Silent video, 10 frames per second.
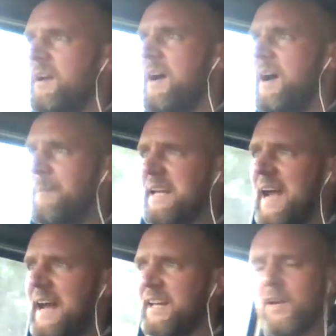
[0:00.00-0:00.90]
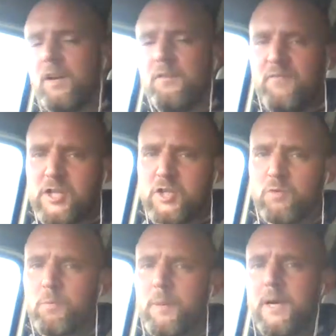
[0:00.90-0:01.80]
a mechanical and
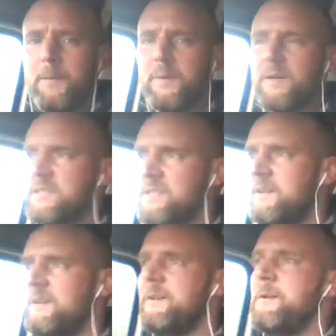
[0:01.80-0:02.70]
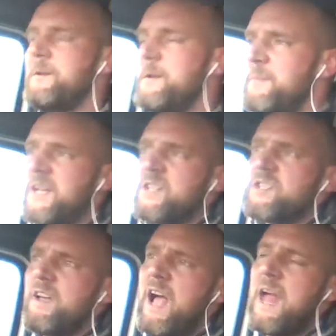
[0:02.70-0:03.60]
visual purpose.
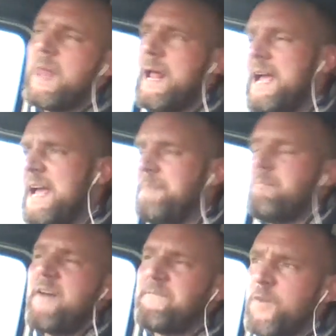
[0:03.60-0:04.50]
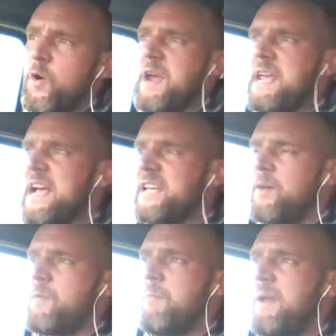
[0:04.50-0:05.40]
Because in my 40 years
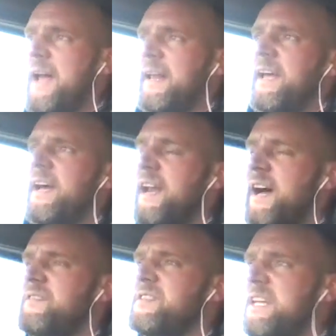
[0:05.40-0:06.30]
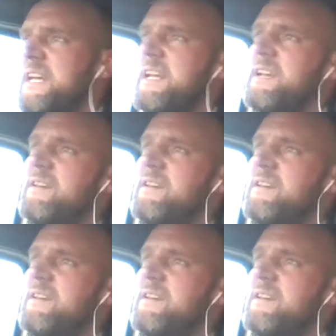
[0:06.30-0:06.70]
on the planet, and I've seen